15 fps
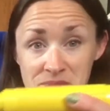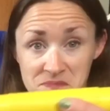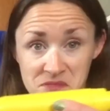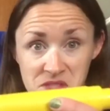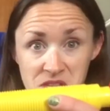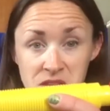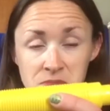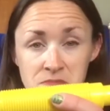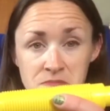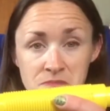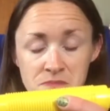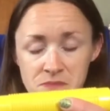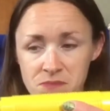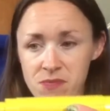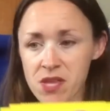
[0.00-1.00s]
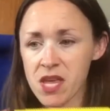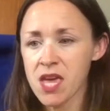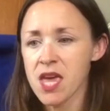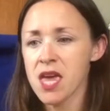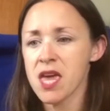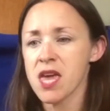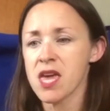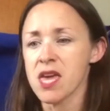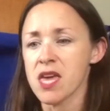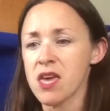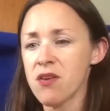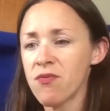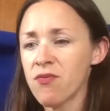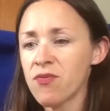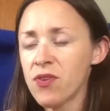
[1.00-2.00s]
See?
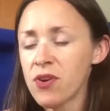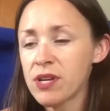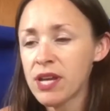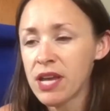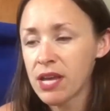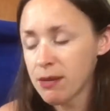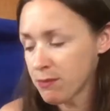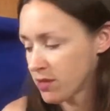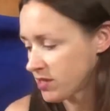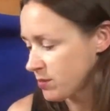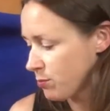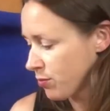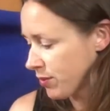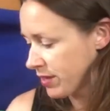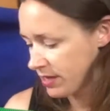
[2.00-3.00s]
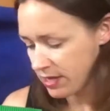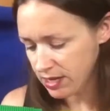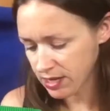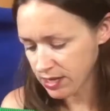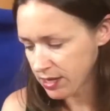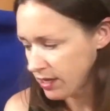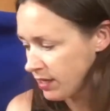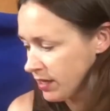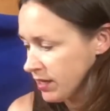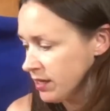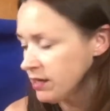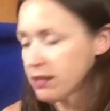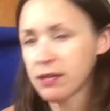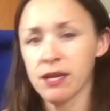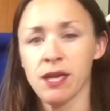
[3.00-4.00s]
If your name is Brittany,
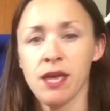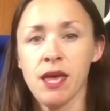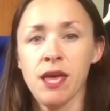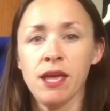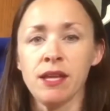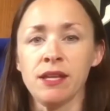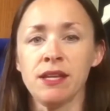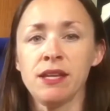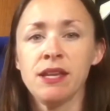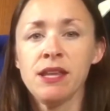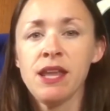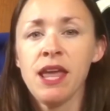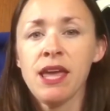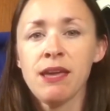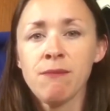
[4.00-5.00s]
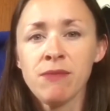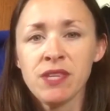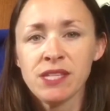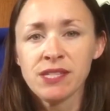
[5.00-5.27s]
name this